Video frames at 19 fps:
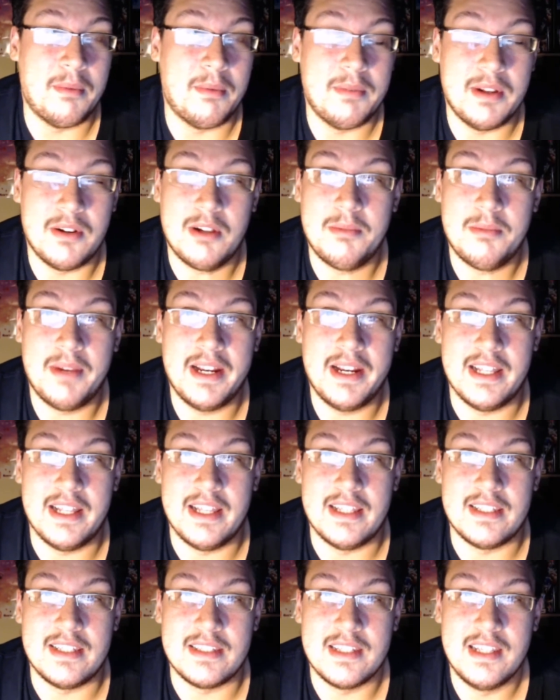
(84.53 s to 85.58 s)
I mean, All Might
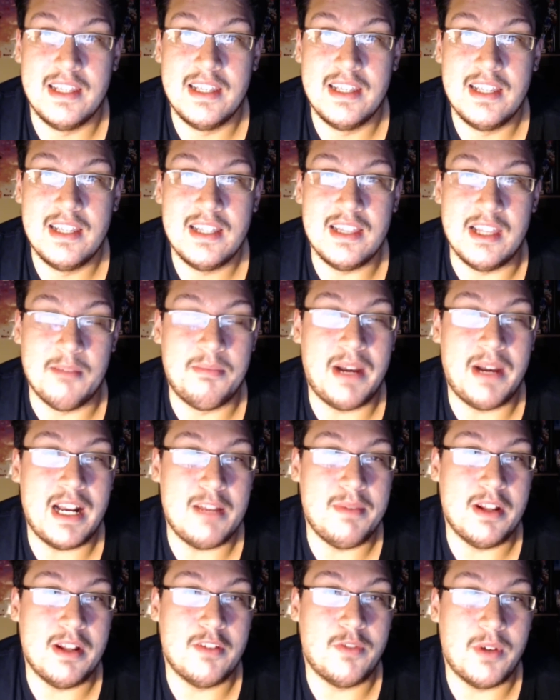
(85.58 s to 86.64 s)
is the
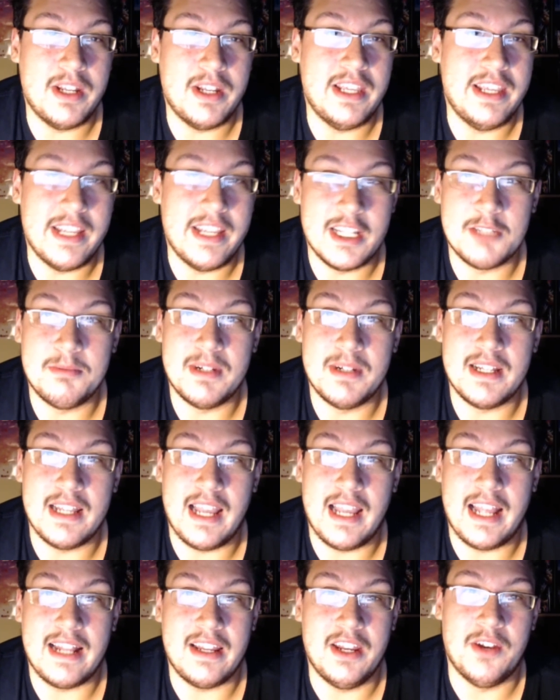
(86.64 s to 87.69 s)
embodiment of what he is, but
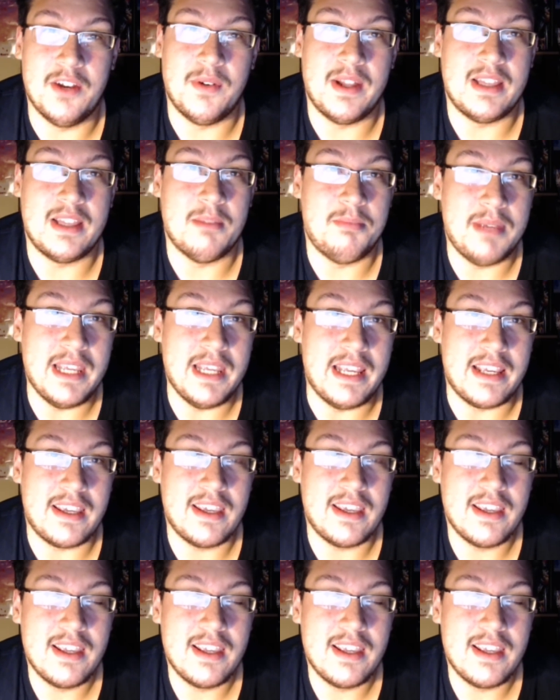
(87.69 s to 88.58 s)
at, you know, at the peak.